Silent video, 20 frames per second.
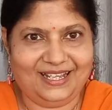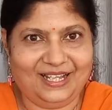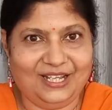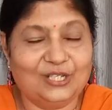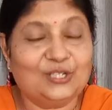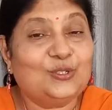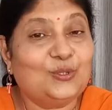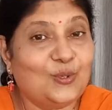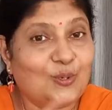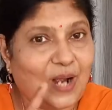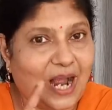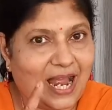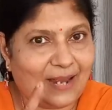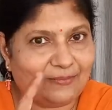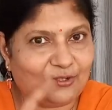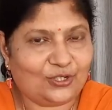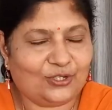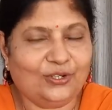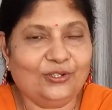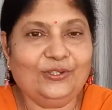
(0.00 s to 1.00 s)
So I'm
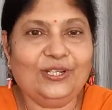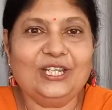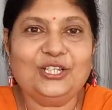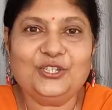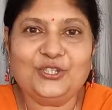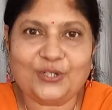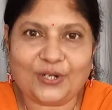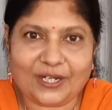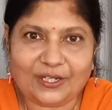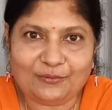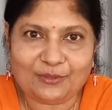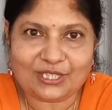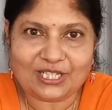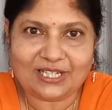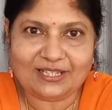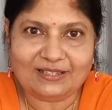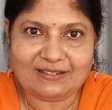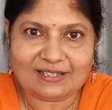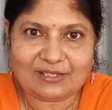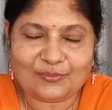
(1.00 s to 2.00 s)
sure you enjoyed watching
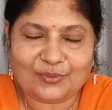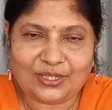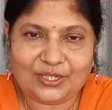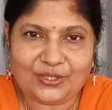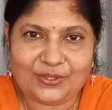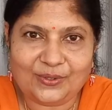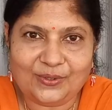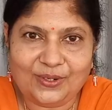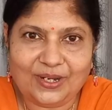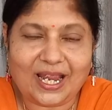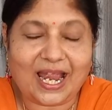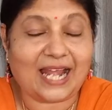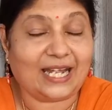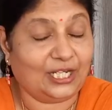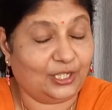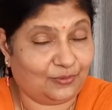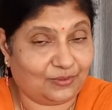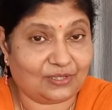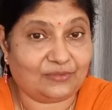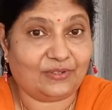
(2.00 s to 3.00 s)
this video and
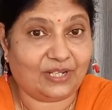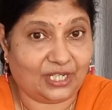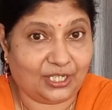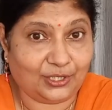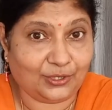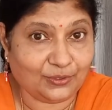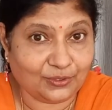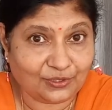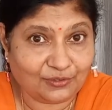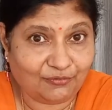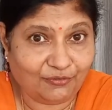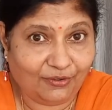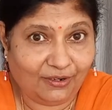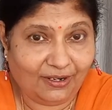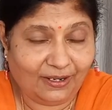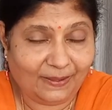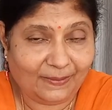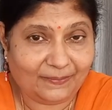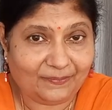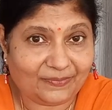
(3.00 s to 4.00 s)
it was very
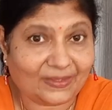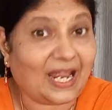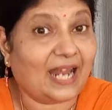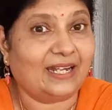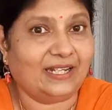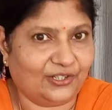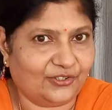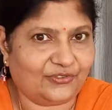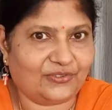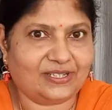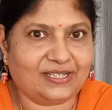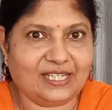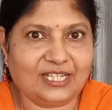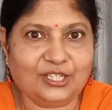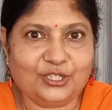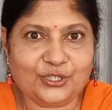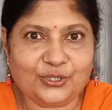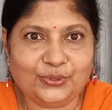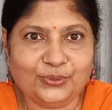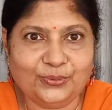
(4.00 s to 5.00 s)
useful and interesting
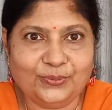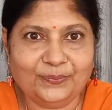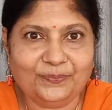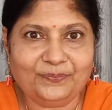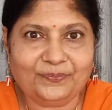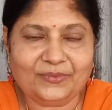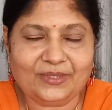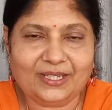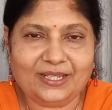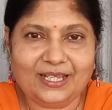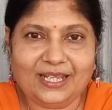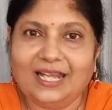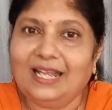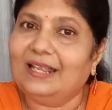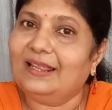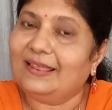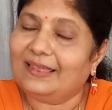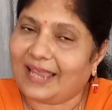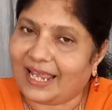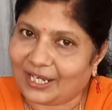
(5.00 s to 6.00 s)
too.
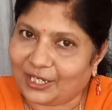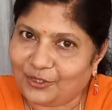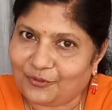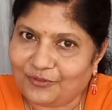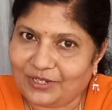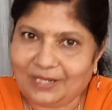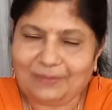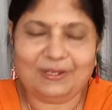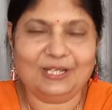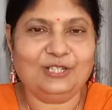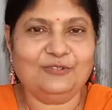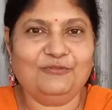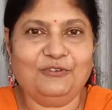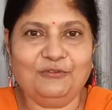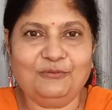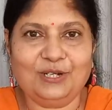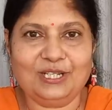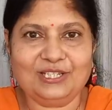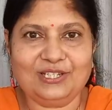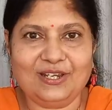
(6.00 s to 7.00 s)
Thank you very much for
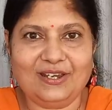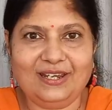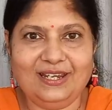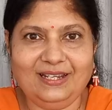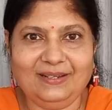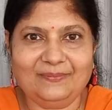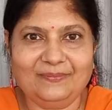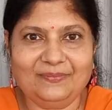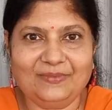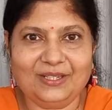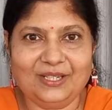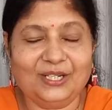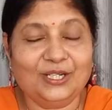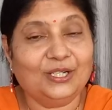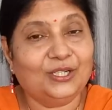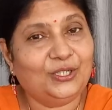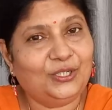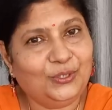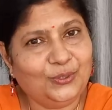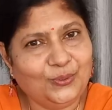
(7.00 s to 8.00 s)
watching.
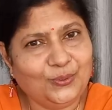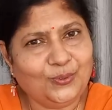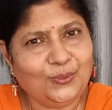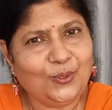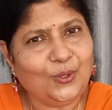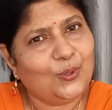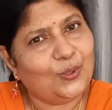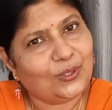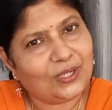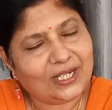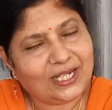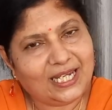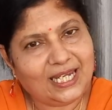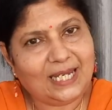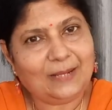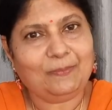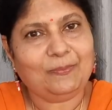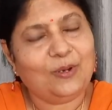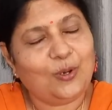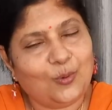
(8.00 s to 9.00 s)
Do
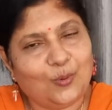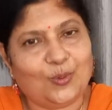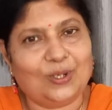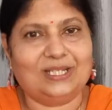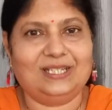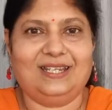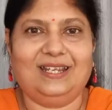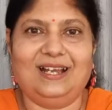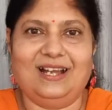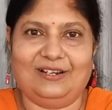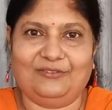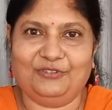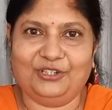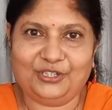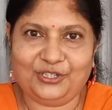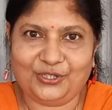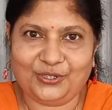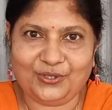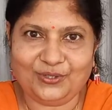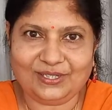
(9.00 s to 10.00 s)
keep watching our
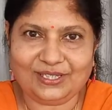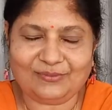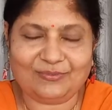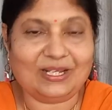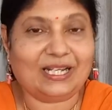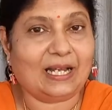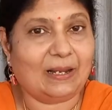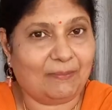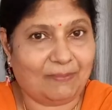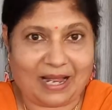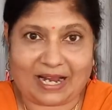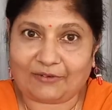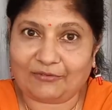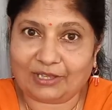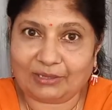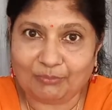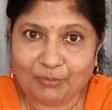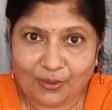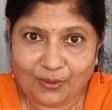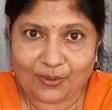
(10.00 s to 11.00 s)
videos. We'll come back
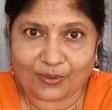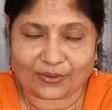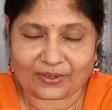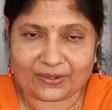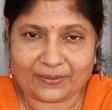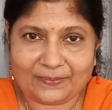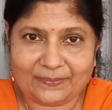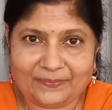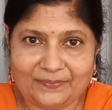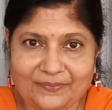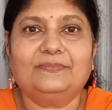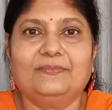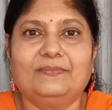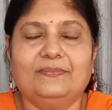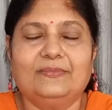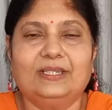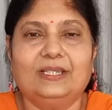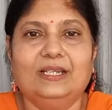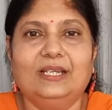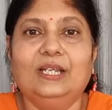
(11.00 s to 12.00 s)
with more.
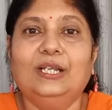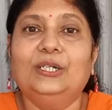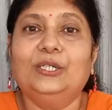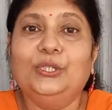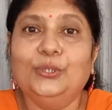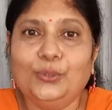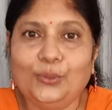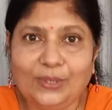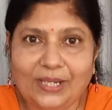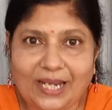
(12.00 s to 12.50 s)
Do